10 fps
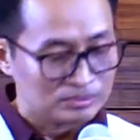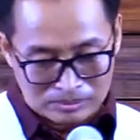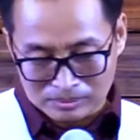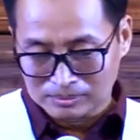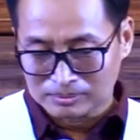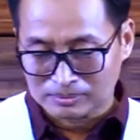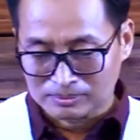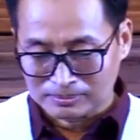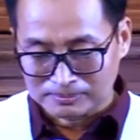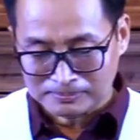
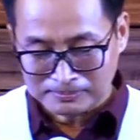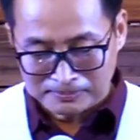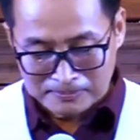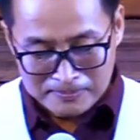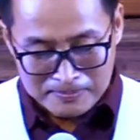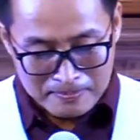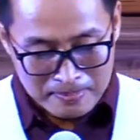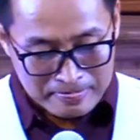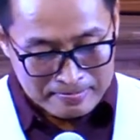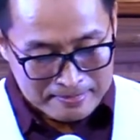
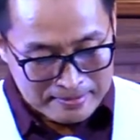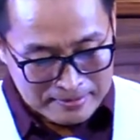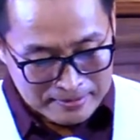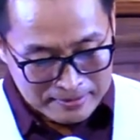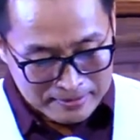No one is speaking in this clip.